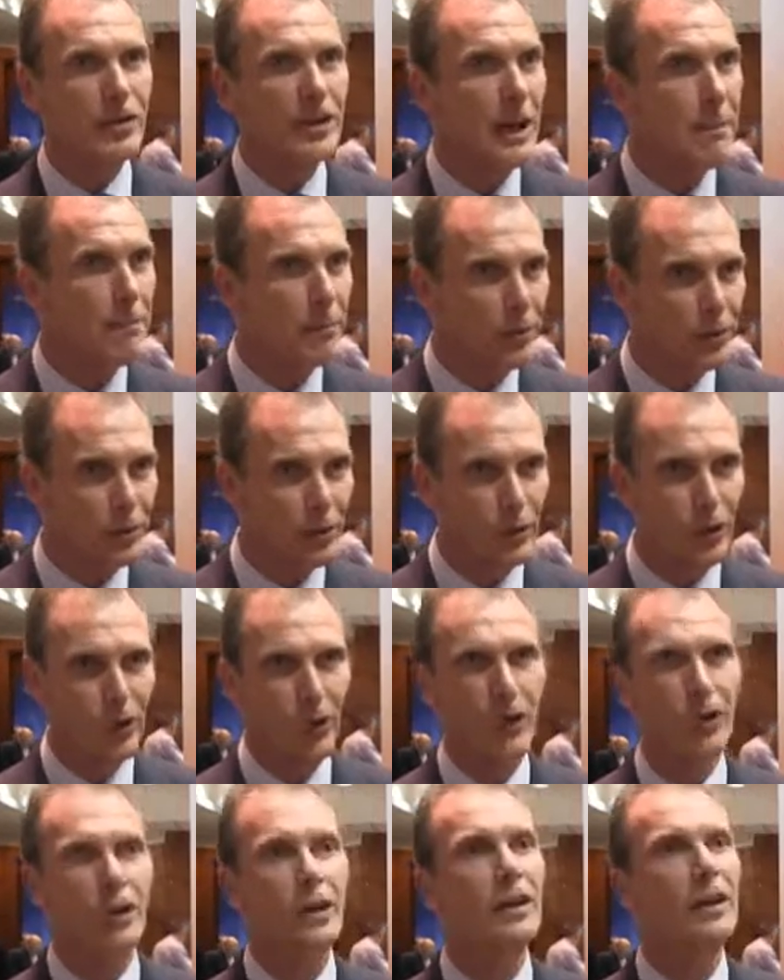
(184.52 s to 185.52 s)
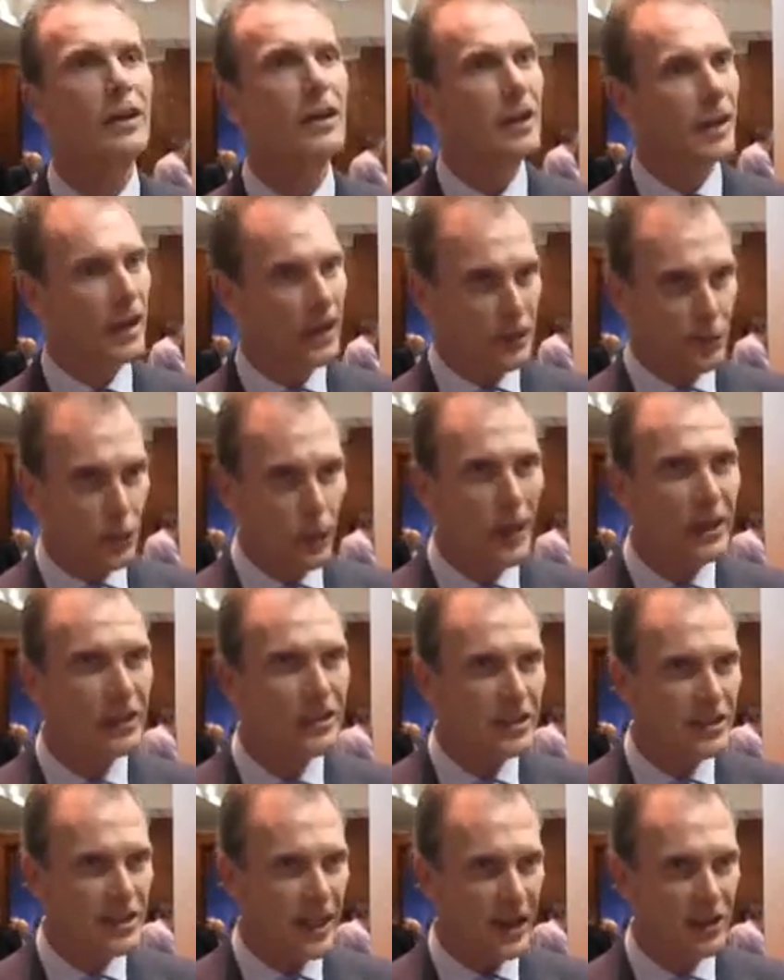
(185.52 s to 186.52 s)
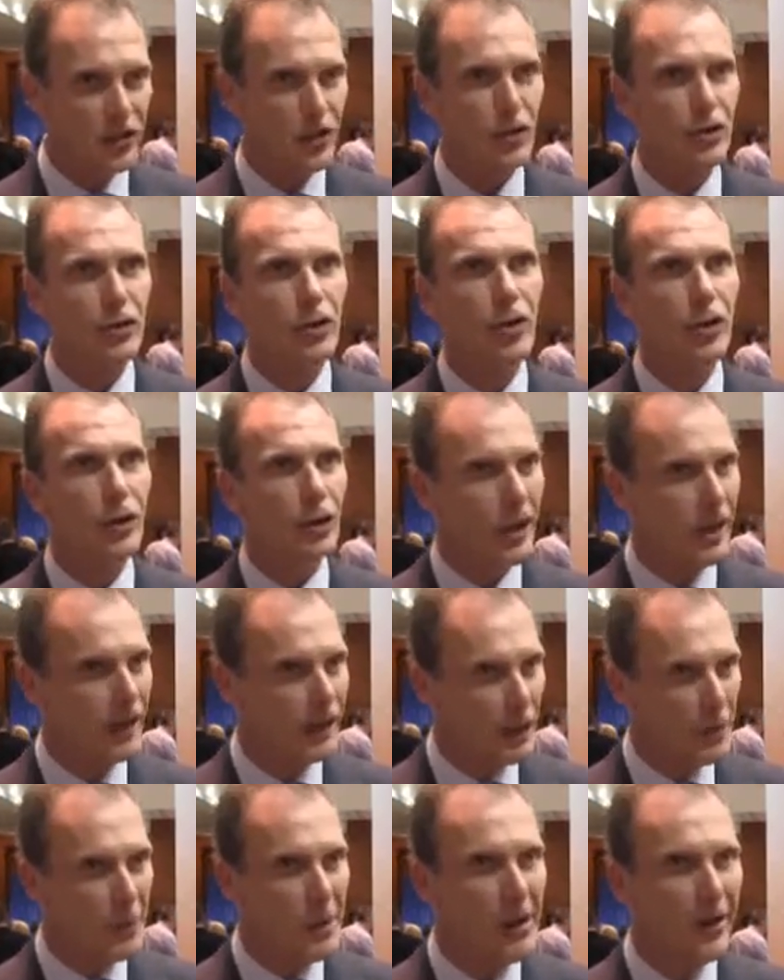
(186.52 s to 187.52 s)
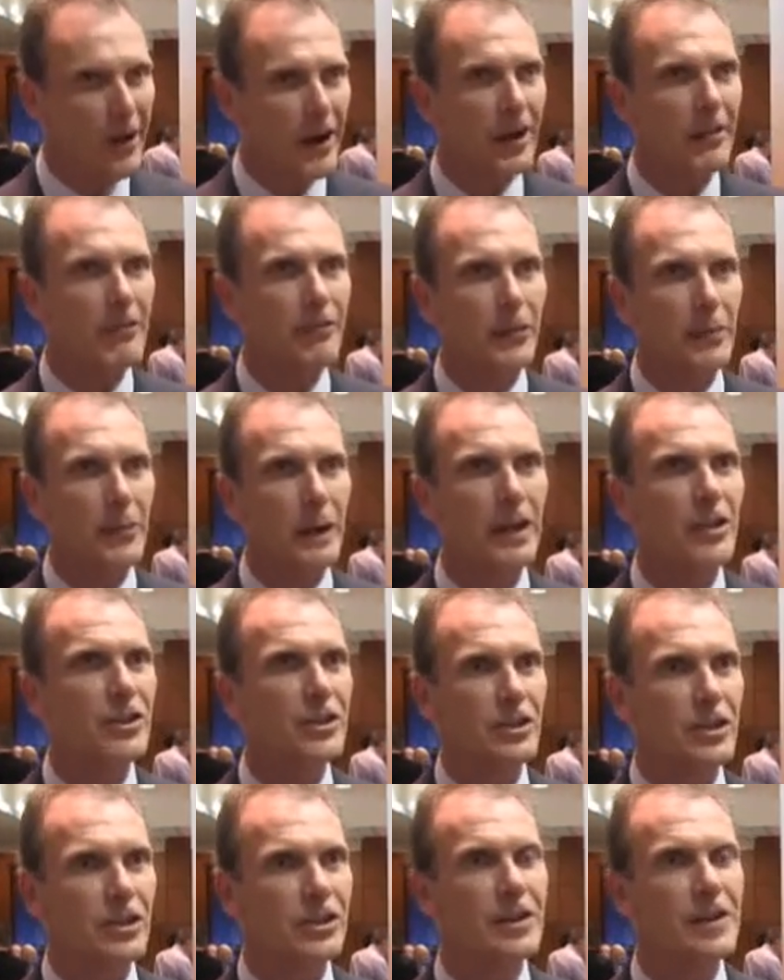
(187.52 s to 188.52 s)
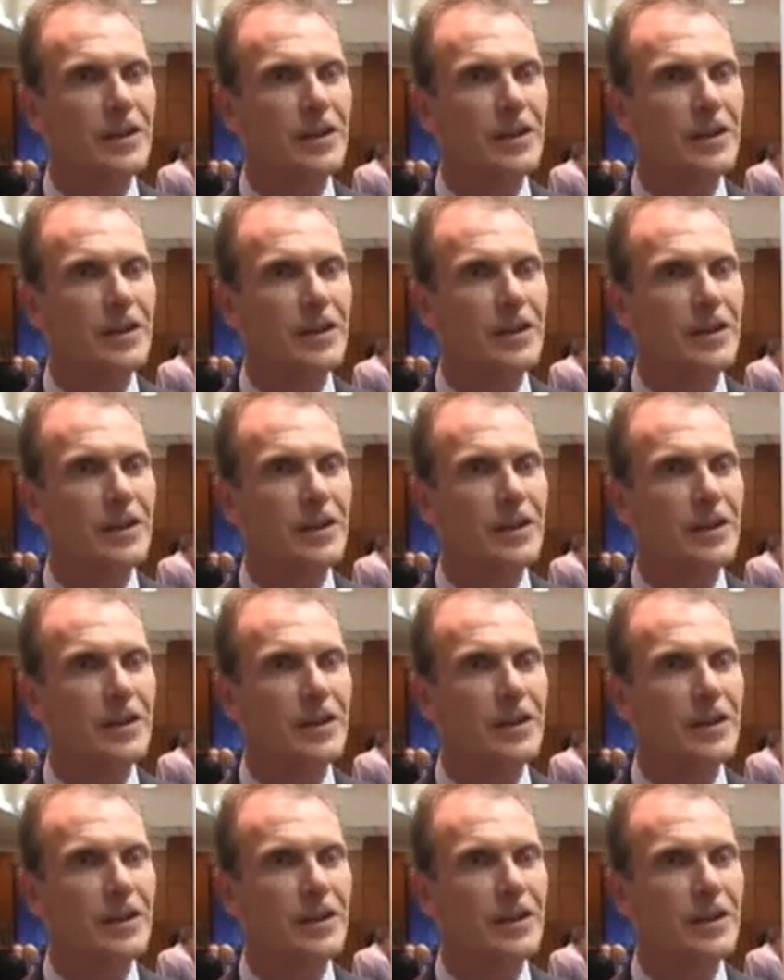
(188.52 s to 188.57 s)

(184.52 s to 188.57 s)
temporal, as well as textual and numeric information.